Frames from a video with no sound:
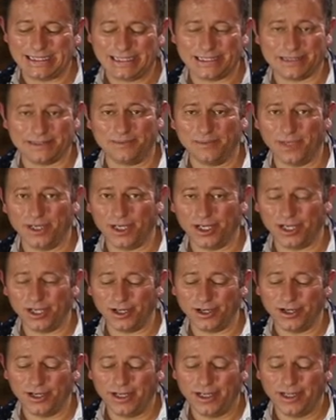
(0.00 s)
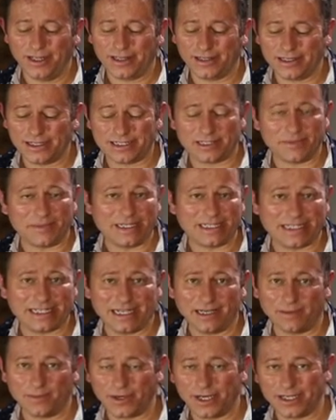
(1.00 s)
is a Merlot that needs to be
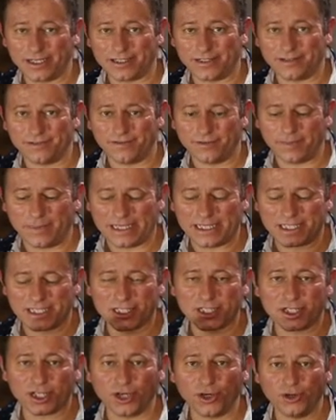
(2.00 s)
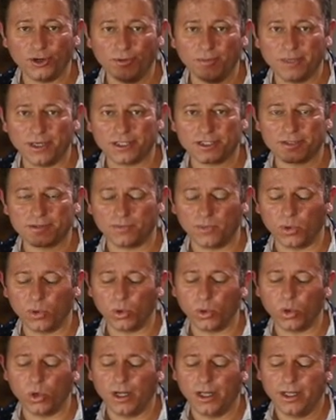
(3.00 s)
celebrated for being so much
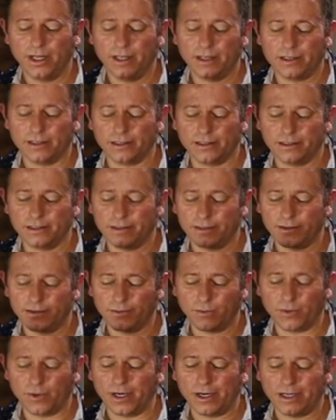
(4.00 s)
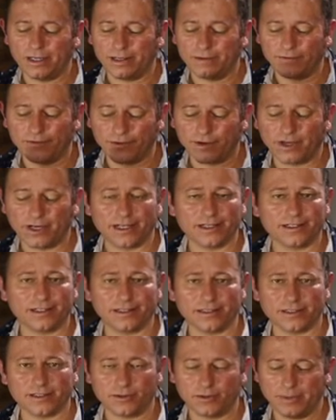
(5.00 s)
more than the wine, the
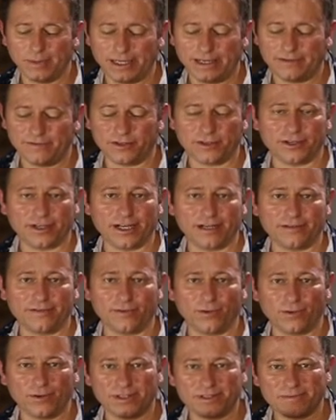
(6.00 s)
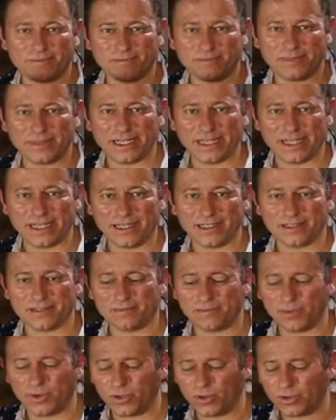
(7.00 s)
varietal, is normally given credit for. It's big, it's
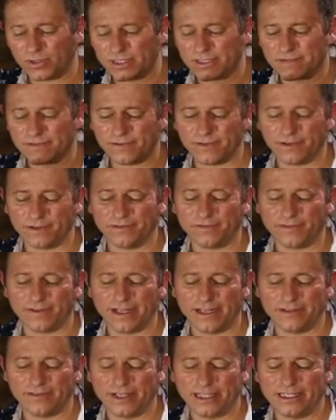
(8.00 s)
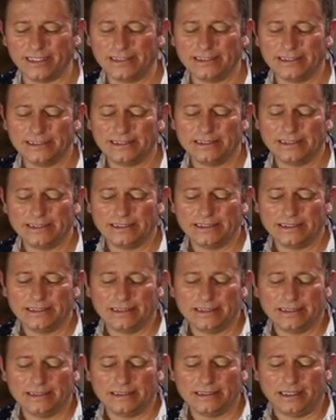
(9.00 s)
bold, it's full of flavour.
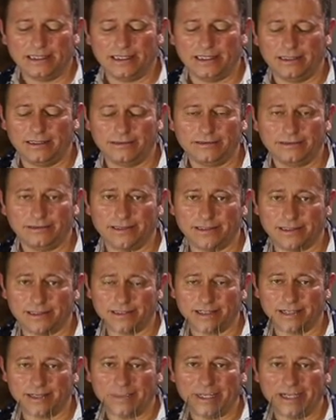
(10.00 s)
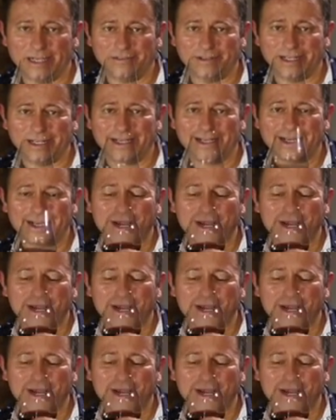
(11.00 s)
This is going to be lovely.